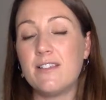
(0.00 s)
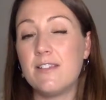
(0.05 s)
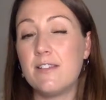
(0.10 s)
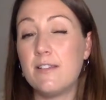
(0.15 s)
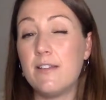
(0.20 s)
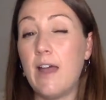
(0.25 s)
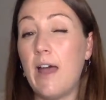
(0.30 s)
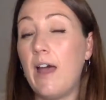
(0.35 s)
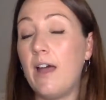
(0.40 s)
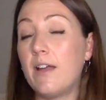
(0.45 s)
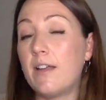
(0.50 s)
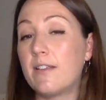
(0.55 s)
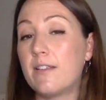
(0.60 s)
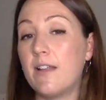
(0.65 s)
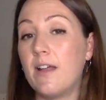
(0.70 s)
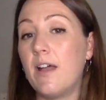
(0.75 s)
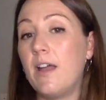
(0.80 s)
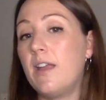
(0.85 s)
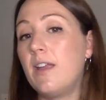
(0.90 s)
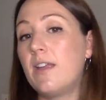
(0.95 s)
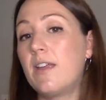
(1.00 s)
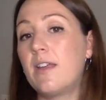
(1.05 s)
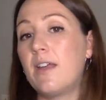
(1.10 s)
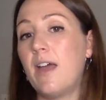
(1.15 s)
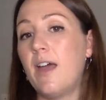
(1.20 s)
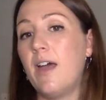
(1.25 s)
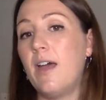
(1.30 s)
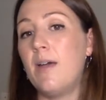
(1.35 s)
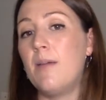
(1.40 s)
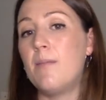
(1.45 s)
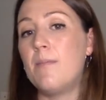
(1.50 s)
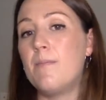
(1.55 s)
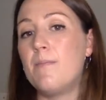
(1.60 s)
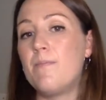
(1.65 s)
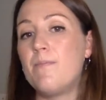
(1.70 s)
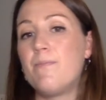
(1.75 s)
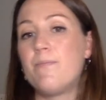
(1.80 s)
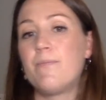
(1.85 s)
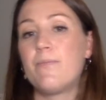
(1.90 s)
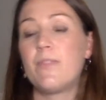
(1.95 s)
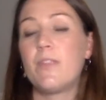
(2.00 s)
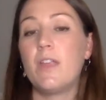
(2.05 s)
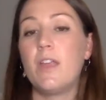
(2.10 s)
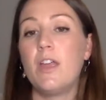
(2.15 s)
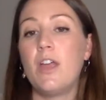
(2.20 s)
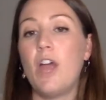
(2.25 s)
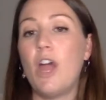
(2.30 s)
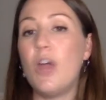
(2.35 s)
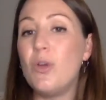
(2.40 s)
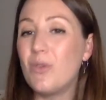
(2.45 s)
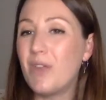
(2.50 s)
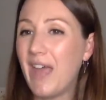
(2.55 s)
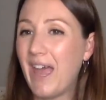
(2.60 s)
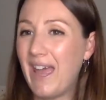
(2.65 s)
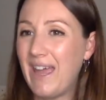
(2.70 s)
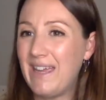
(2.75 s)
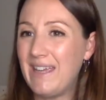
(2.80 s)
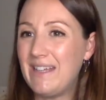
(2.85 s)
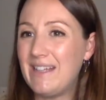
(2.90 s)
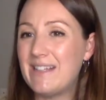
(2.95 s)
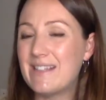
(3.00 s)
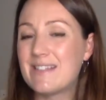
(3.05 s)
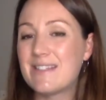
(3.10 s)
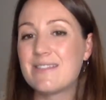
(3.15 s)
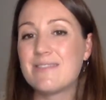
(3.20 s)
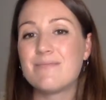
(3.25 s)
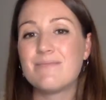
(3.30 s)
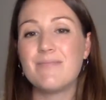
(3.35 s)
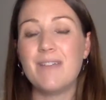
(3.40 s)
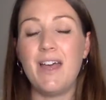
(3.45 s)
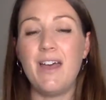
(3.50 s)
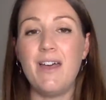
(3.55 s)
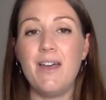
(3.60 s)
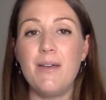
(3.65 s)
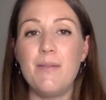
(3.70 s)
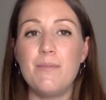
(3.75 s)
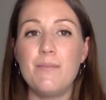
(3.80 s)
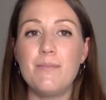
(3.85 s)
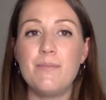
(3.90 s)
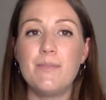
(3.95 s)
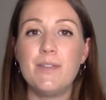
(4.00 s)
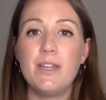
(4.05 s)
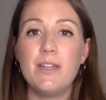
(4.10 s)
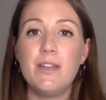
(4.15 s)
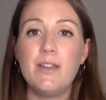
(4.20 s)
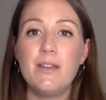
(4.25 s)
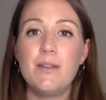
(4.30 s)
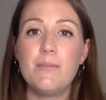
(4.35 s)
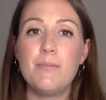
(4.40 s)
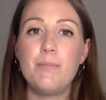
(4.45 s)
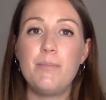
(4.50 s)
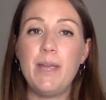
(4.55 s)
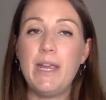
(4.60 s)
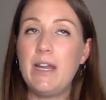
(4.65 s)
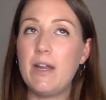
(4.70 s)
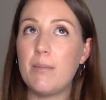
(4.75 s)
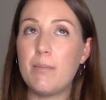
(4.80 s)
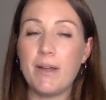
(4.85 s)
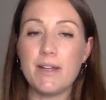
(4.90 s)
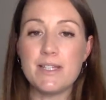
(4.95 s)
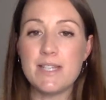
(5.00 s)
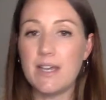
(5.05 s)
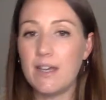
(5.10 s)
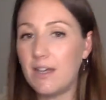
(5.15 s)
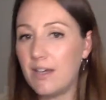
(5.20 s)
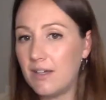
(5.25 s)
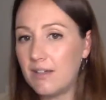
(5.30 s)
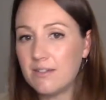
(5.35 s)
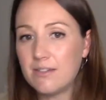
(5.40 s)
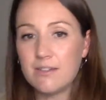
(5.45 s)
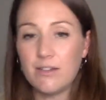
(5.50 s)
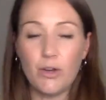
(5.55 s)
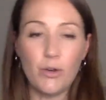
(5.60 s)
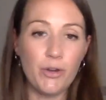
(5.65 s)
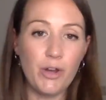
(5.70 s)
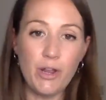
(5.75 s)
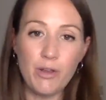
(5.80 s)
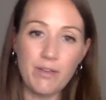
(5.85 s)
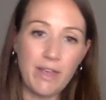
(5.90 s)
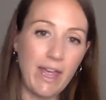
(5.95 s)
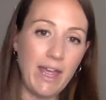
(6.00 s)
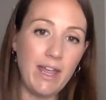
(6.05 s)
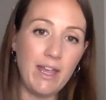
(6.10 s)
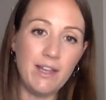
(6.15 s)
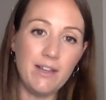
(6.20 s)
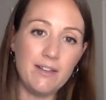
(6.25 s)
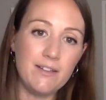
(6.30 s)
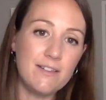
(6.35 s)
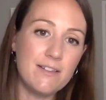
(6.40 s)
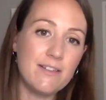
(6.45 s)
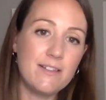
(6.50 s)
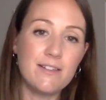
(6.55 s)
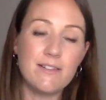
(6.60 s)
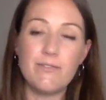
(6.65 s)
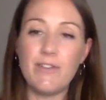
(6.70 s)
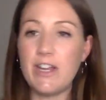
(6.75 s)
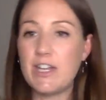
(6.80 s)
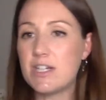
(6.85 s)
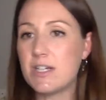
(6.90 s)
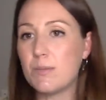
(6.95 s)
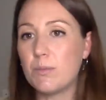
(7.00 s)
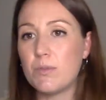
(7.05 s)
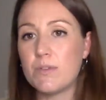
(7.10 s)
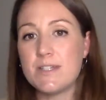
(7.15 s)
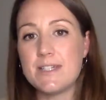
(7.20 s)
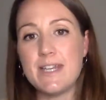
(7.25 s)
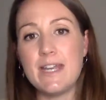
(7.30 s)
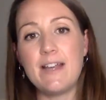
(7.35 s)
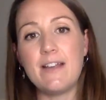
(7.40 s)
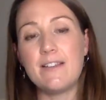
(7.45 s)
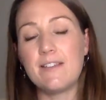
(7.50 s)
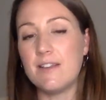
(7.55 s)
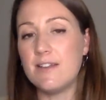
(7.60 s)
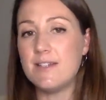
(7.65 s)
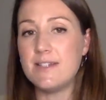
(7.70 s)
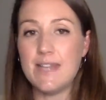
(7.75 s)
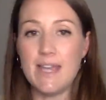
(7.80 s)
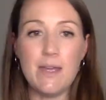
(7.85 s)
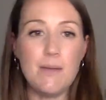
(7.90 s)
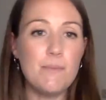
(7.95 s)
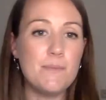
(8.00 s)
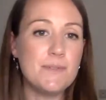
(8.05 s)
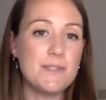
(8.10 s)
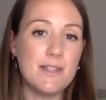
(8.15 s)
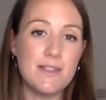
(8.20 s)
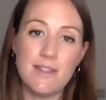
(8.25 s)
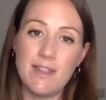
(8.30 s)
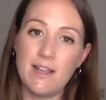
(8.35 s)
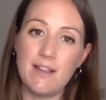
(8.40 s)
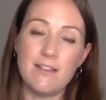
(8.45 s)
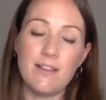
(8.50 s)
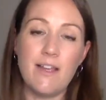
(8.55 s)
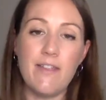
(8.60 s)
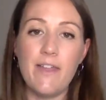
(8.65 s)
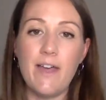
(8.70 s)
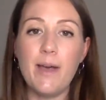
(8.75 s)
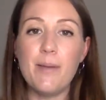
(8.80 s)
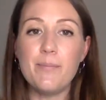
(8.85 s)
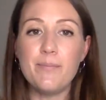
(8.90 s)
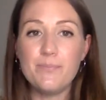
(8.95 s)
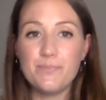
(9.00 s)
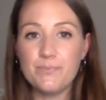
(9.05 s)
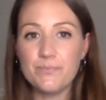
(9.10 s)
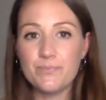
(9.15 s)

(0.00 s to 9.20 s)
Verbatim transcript: as snacks like um, oat cakes, um, peanut butter on oat cakes, vegetable sticks and dips and things like that.